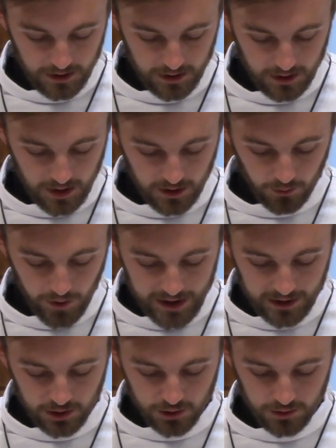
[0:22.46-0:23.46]
On the way
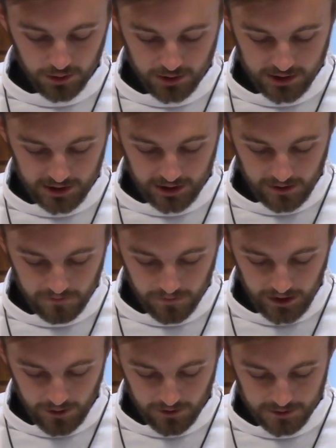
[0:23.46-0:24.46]
to Jerusalem,
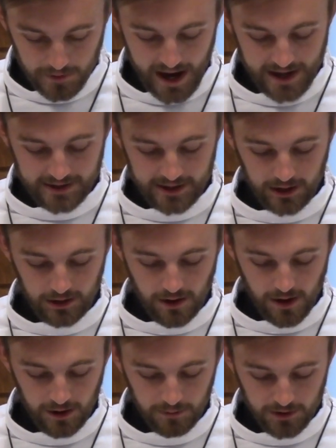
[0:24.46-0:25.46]
he was passing
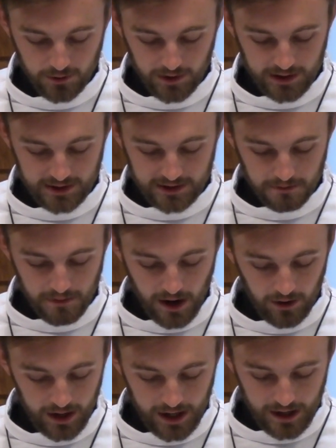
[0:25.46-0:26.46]
along between
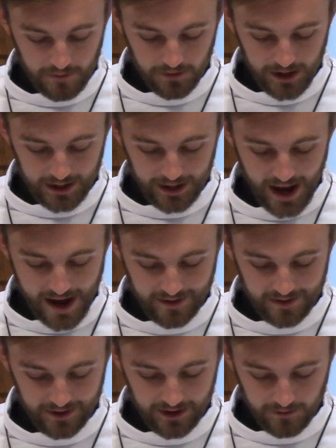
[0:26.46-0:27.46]
Samaria and
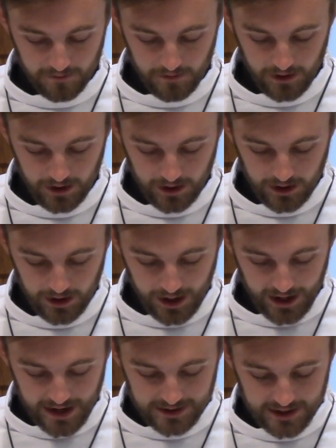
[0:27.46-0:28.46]
Galilee,
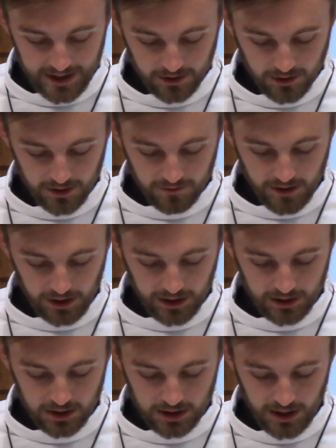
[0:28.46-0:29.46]
and as he entered a
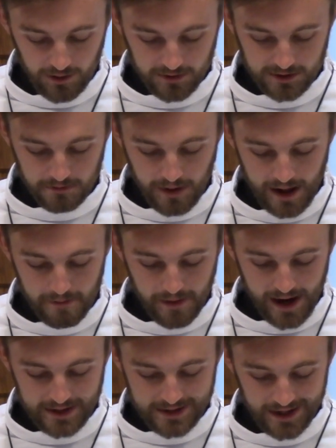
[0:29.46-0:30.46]
village, he was met
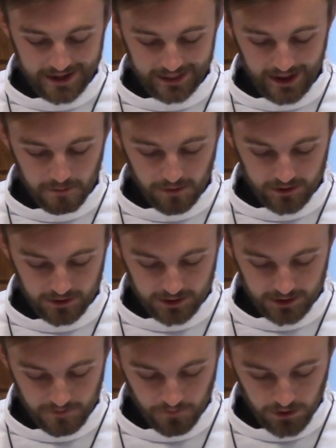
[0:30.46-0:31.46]
by 10
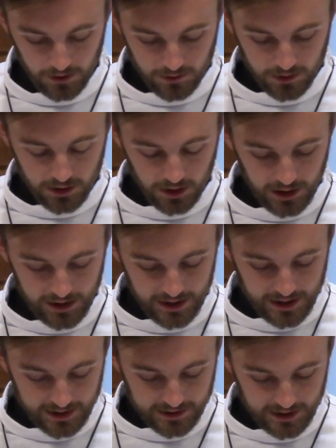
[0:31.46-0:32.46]
lepers, who stood at a
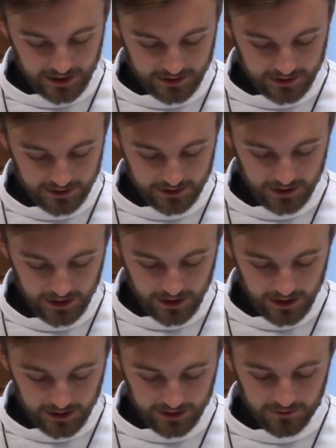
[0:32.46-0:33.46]
distance
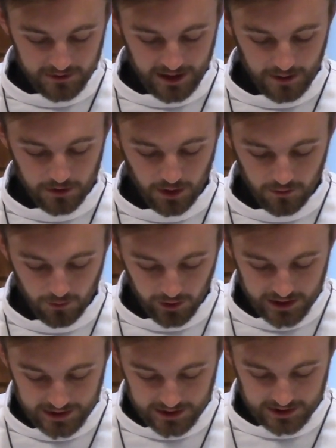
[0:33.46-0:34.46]
and lifted up their
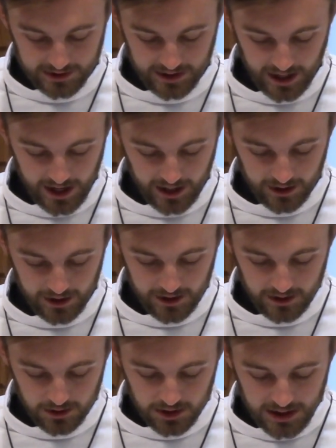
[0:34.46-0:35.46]
voices, saying,
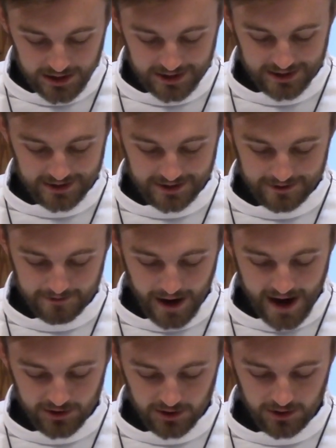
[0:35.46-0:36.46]
"Jesus,
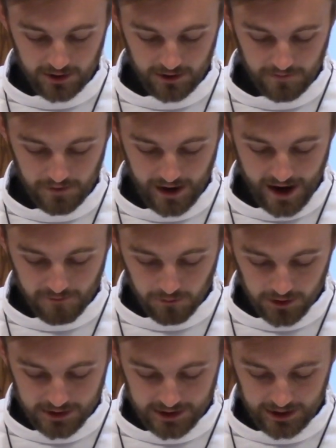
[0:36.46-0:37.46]
Master, have
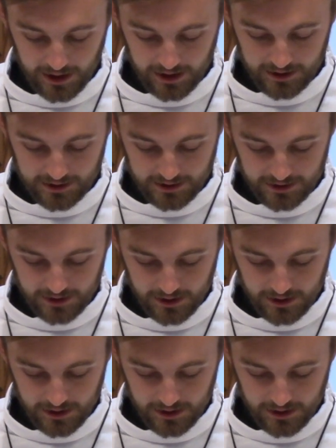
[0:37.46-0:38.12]
mercy on us."